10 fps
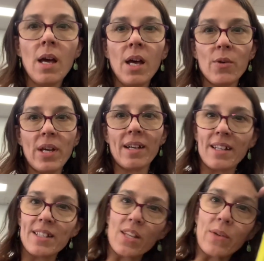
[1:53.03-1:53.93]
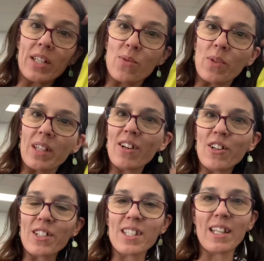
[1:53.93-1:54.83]
Okay guys, so it's really
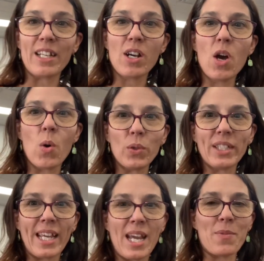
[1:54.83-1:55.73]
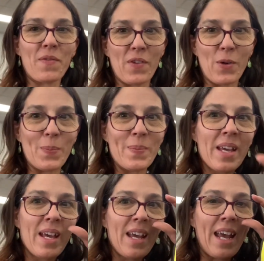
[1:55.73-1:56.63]
hard to like hold the camera film
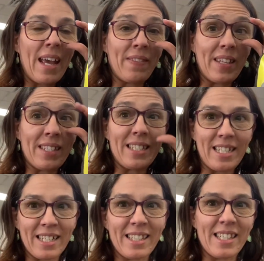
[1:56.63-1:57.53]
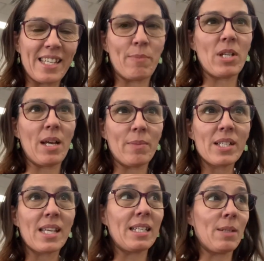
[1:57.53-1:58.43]
and then dig at the same time
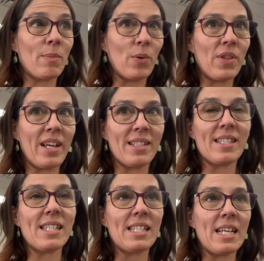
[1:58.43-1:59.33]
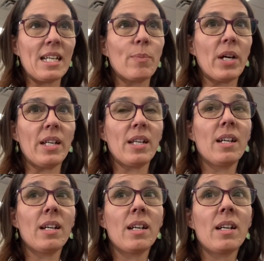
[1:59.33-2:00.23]
because I need both hands to dig, but
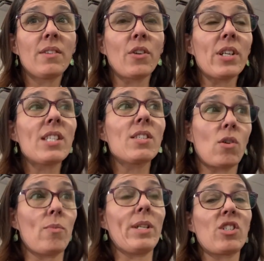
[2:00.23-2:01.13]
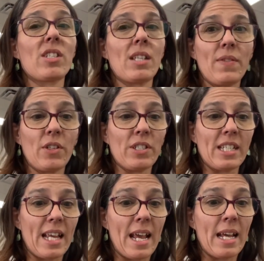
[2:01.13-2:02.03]
there is so much stuff here
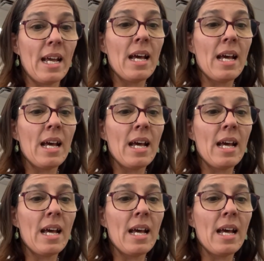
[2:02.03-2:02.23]
today.